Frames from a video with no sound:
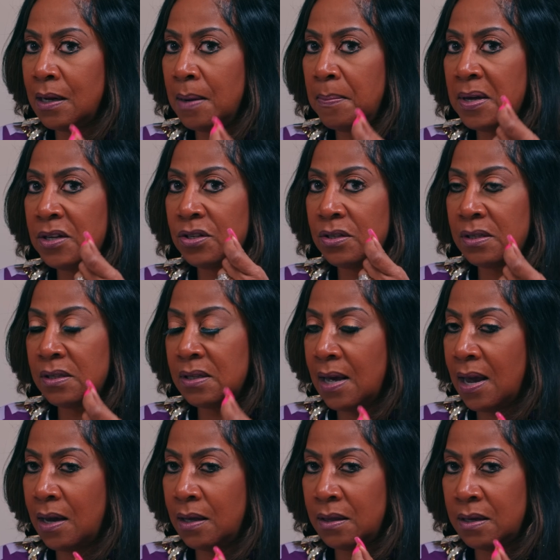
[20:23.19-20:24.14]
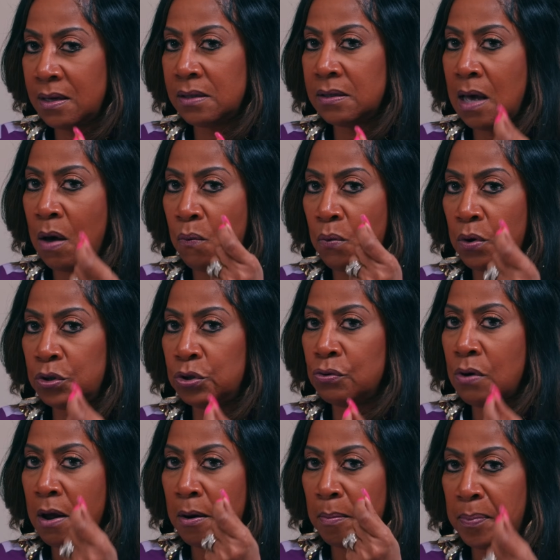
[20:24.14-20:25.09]
Let me just say this. I want
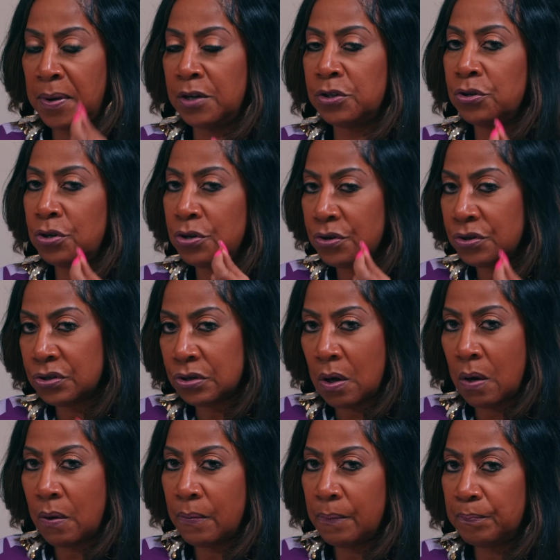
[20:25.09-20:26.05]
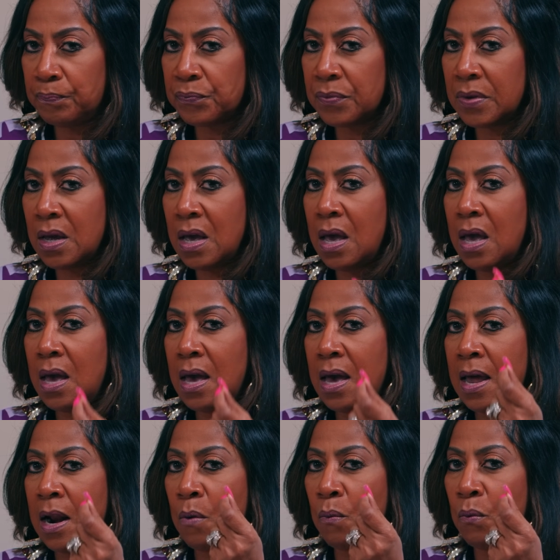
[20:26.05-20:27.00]
you all to picture your soul.
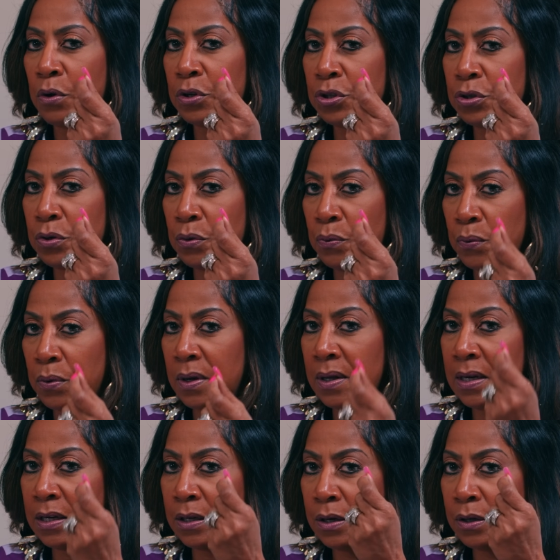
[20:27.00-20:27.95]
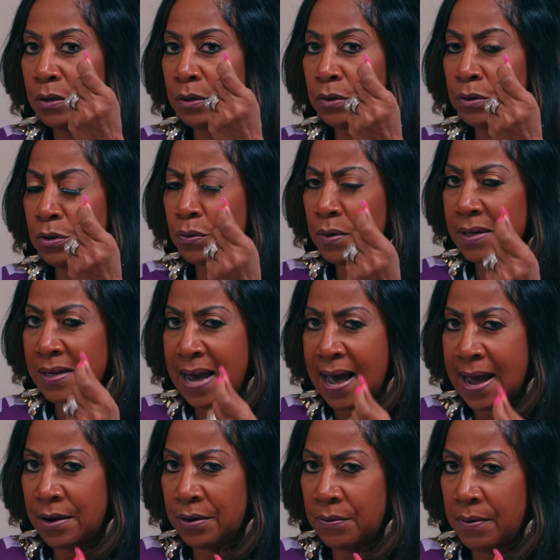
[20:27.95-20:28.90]
And I want you to really do a
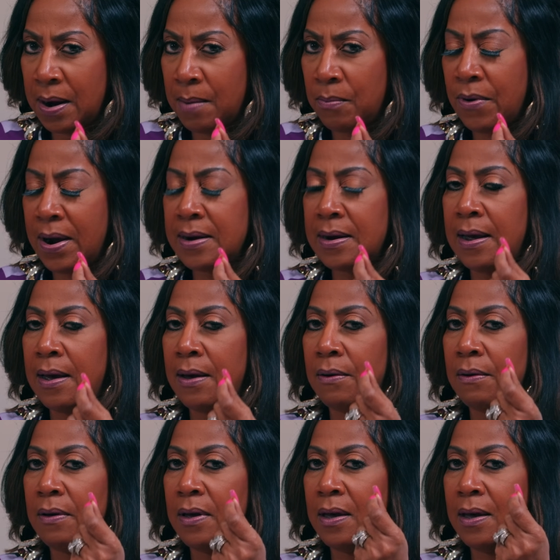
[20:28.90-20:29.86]
diagram right now.